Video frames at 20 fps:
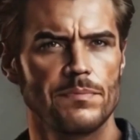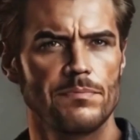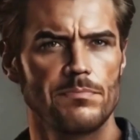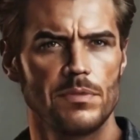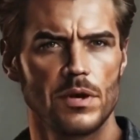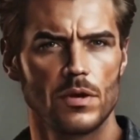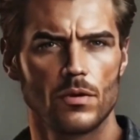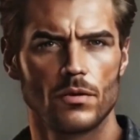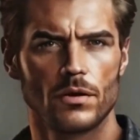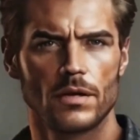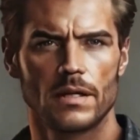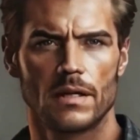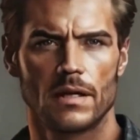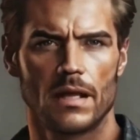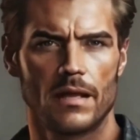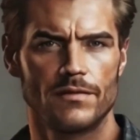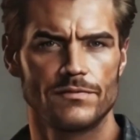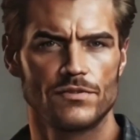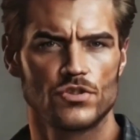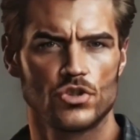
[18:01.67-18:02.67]
mirroring
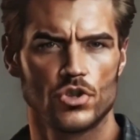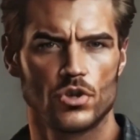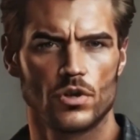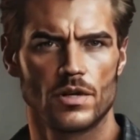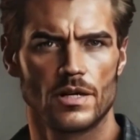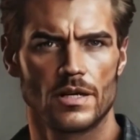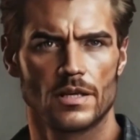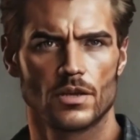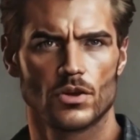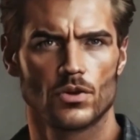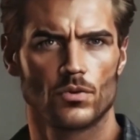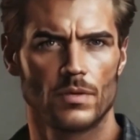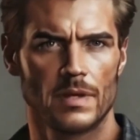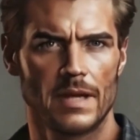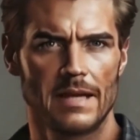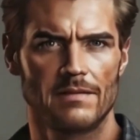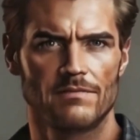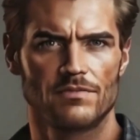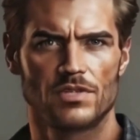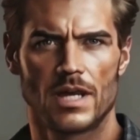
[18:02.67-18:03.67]
life's journey and
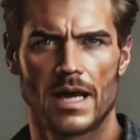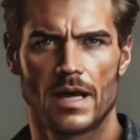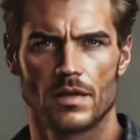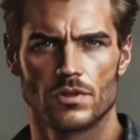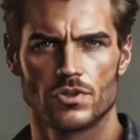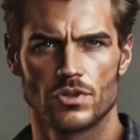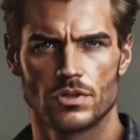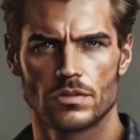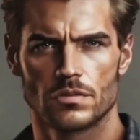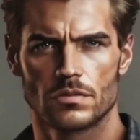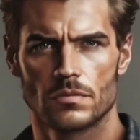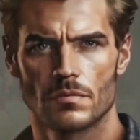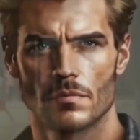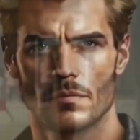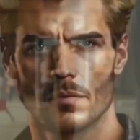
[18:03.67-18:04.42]
creative challenges.